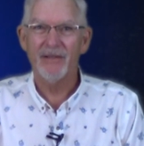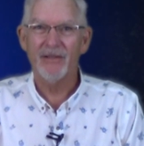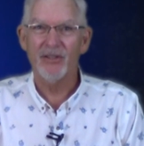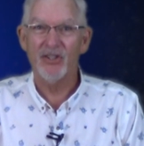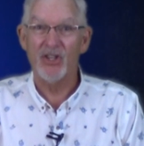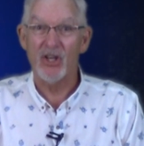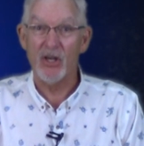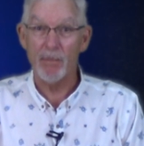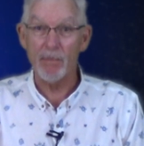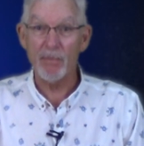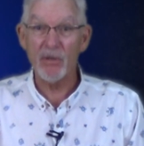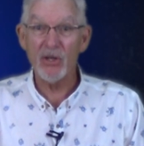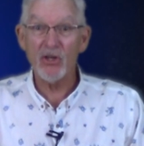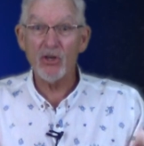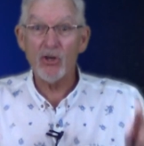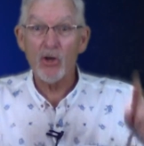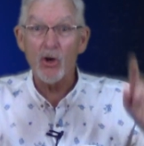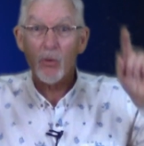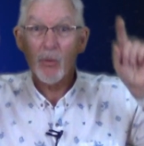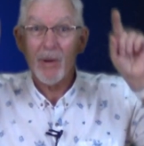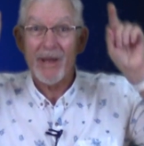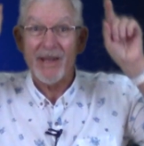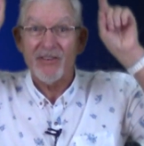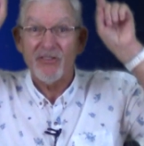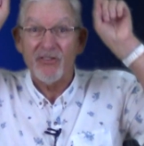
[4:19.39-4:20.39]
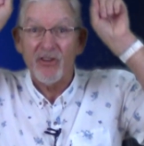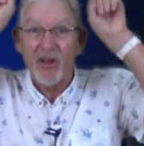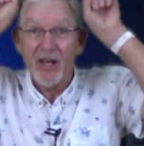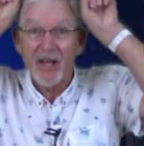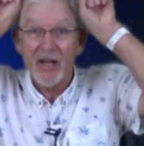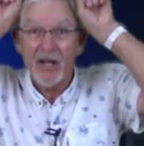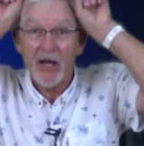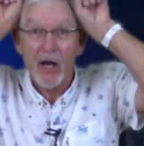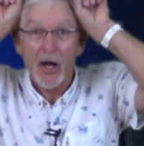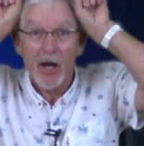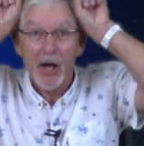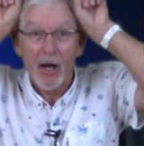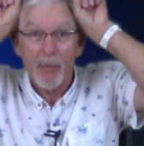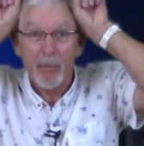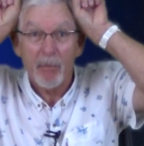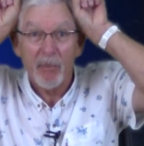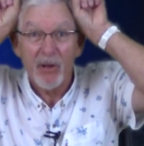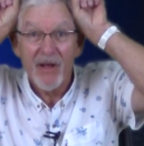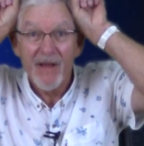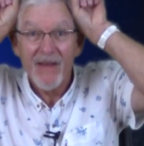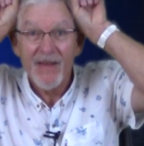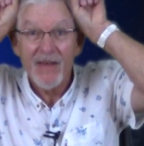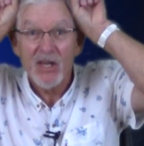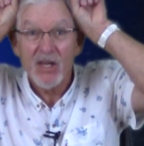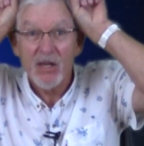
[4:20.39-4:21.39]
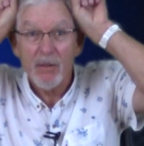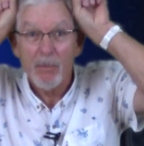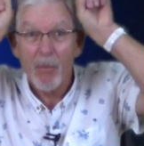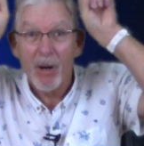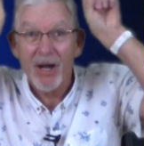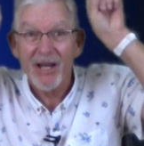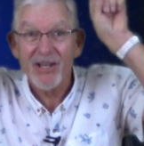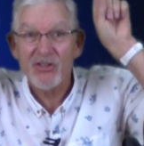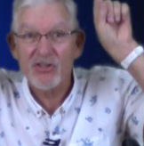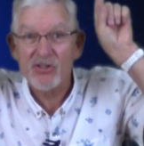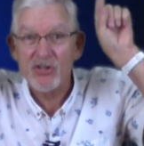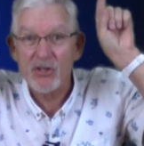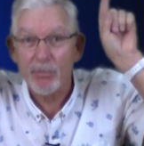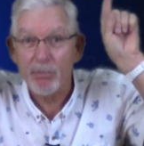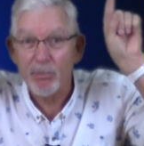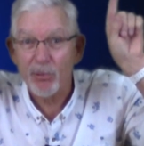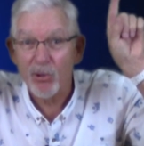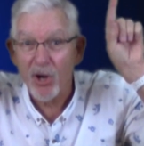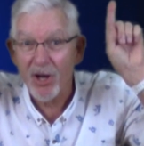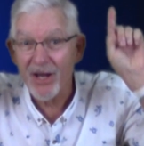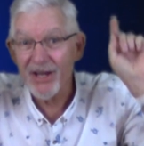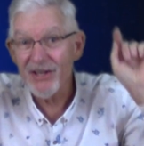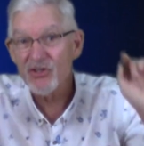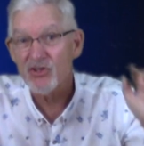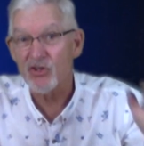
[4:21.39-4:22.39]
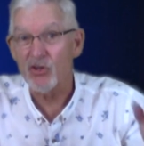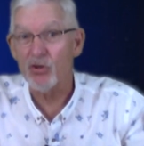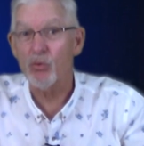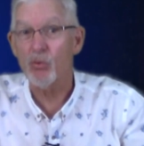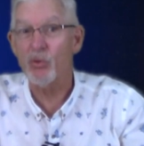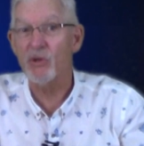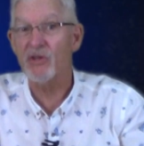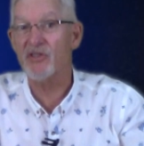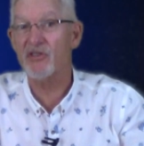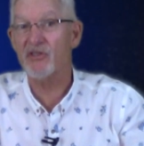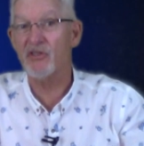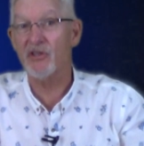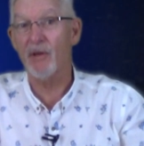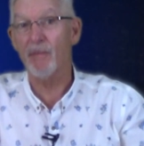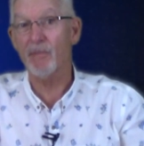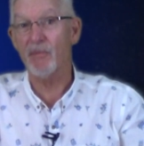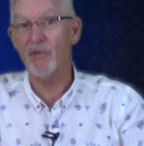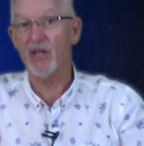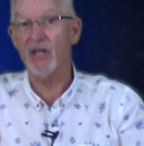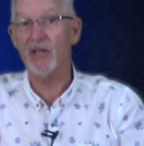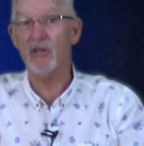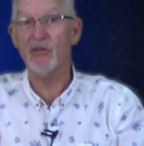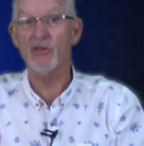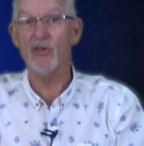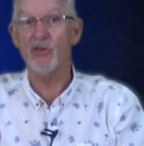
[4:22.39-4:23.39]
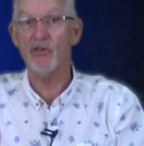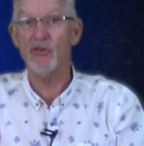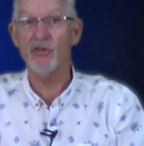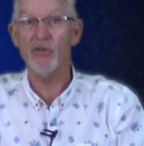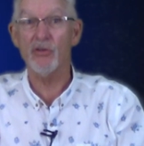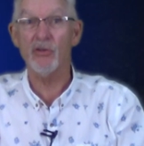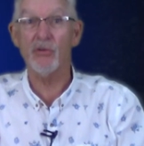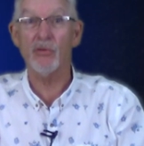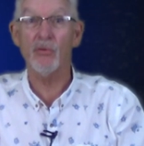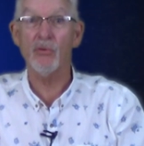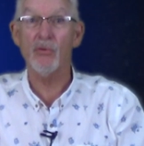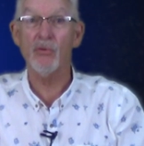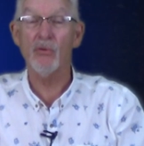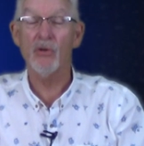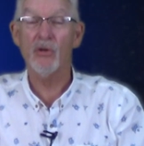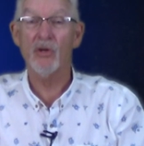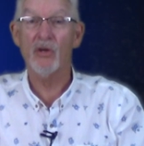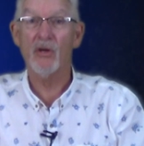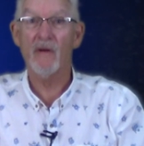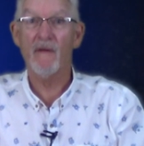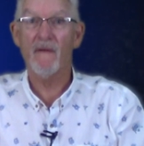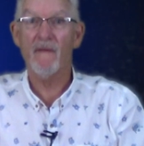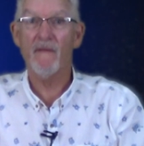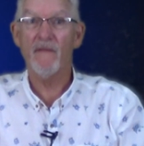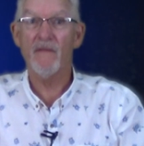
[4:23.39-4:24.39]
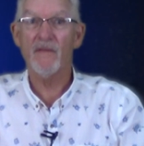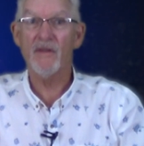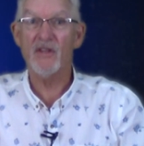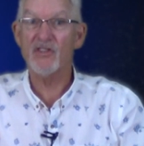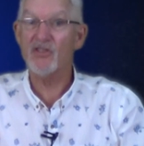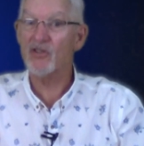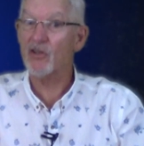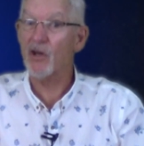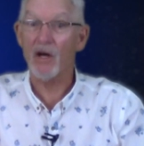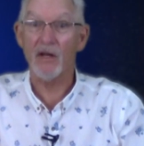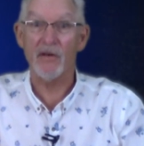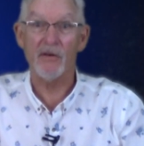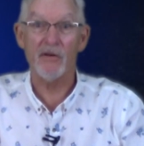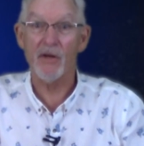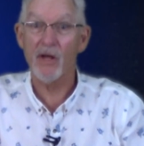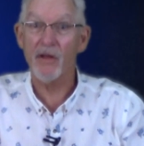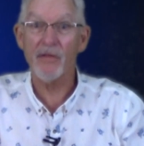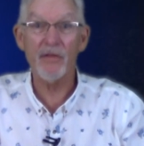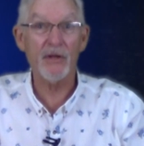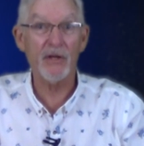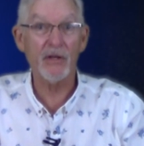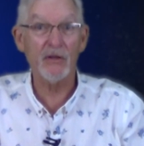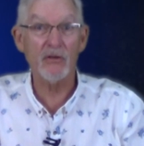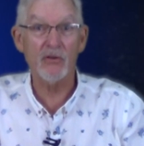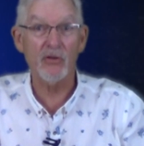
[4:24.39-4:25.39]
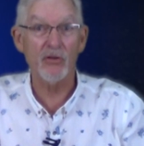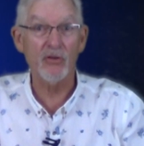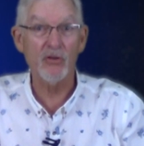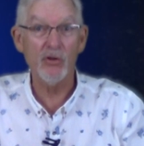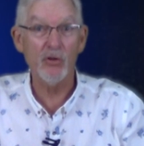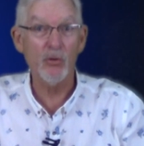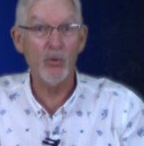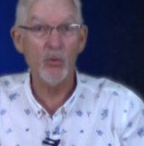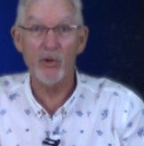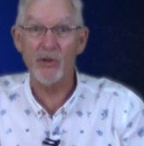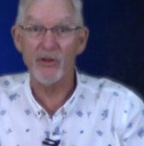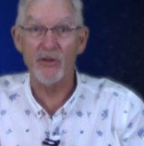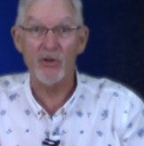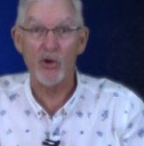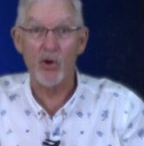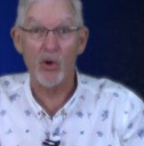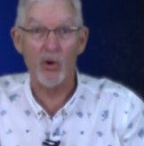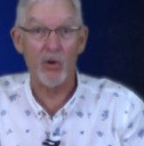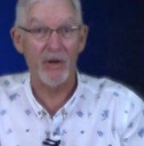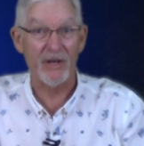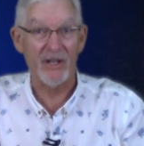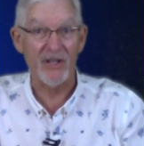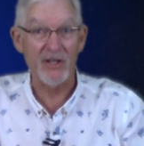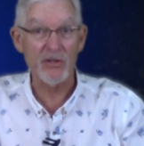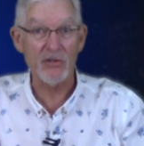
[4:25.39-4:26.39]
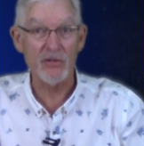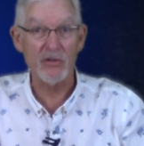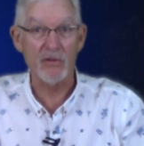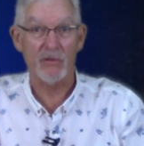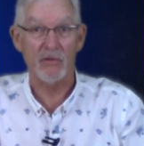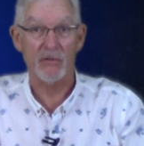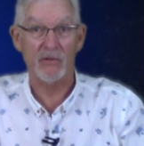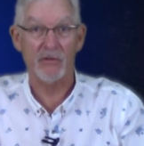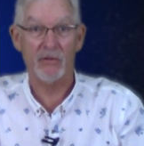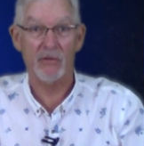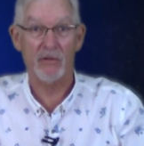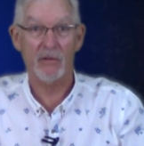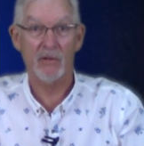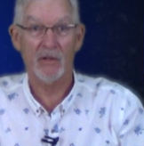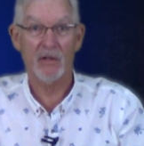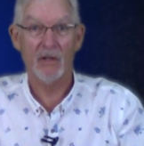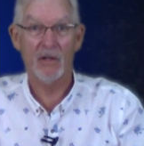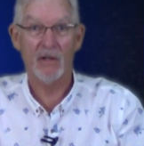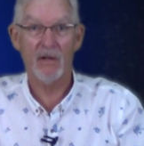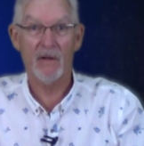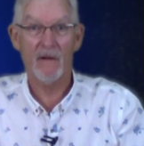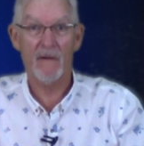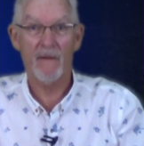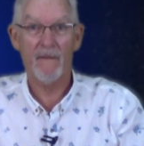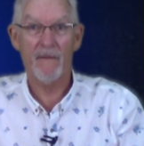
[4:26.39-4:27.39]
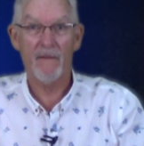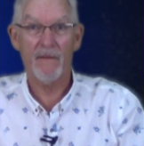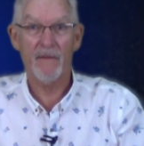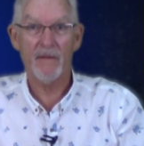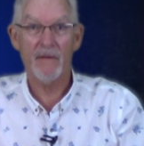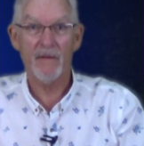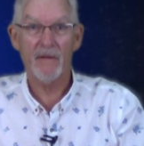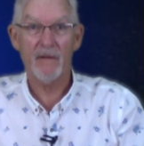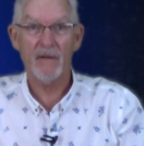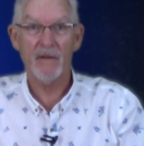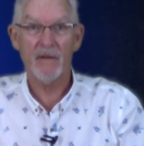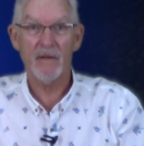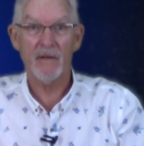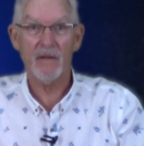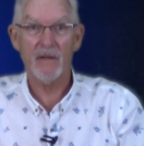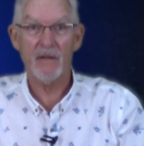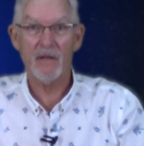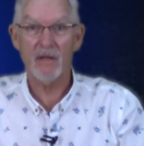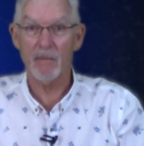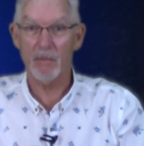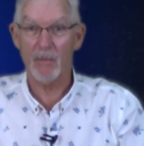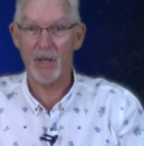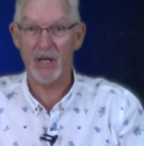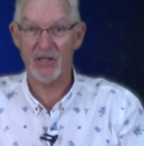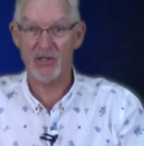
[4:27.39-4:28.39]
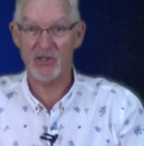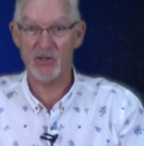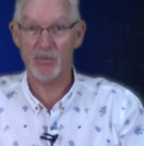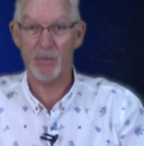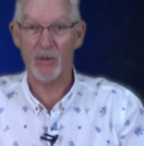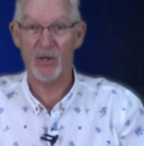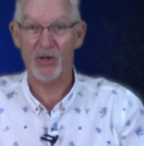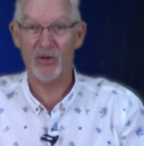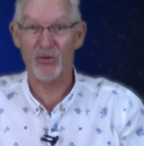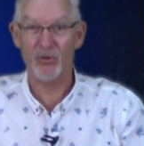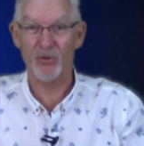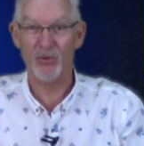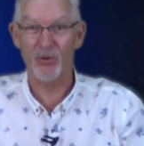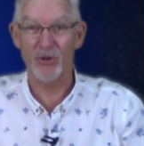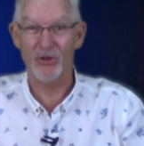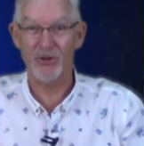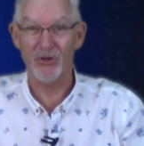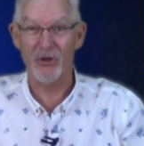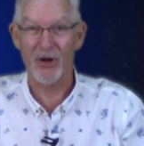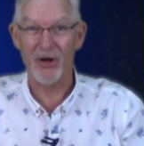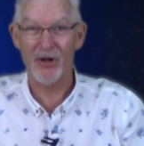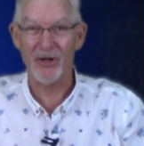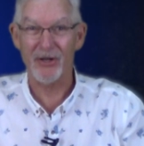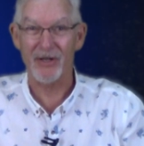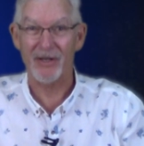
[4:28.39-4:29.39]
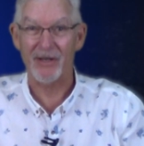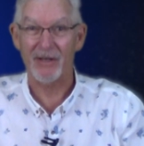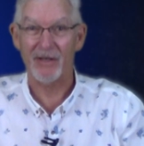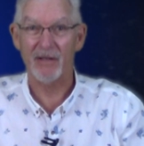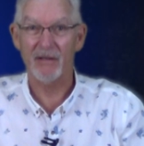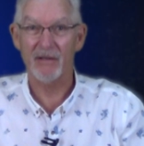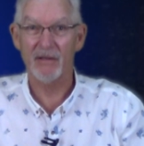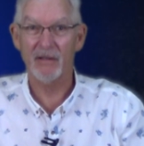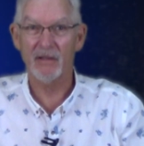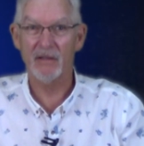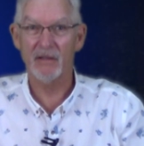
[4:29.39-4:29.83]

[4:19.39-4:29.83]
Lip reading: keeping your antenna up. He might surprise you with something to do that's got nothing to do with your issues. He might speak through a donkey